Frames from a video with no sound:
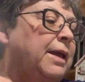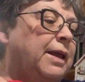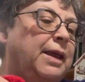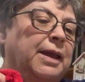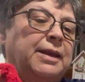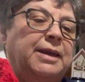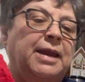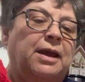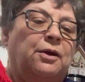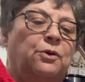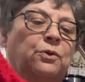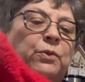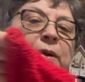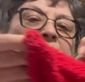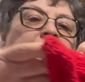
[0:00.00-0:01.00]
And
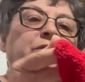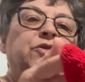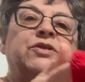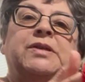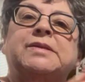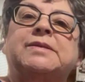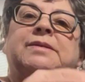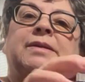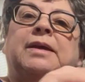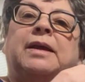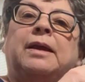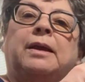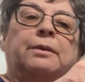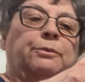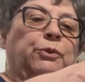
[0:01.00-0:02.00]
now we can just
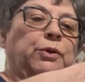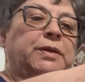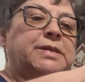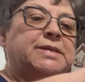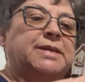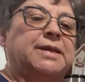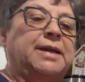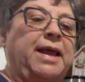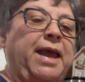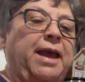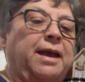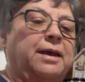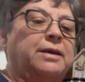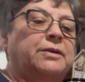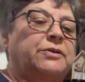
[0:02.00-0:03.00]
put his little
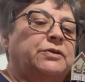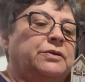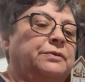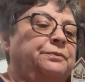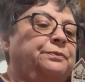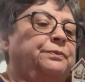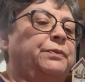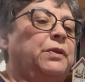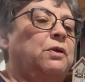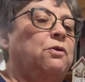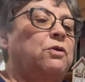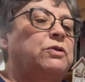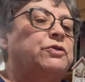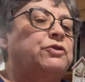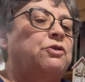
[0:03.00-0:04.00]
hat
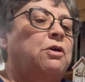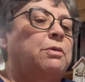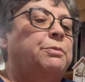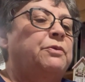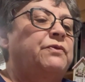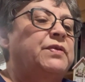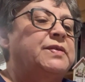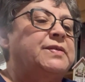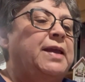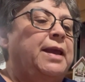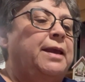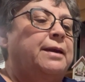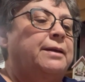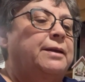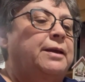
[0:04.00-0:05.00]
on top of his
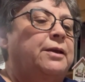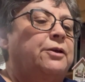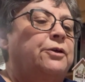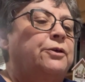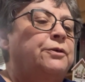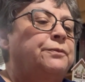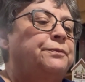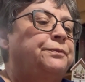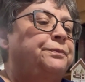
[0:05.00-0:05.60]
head here.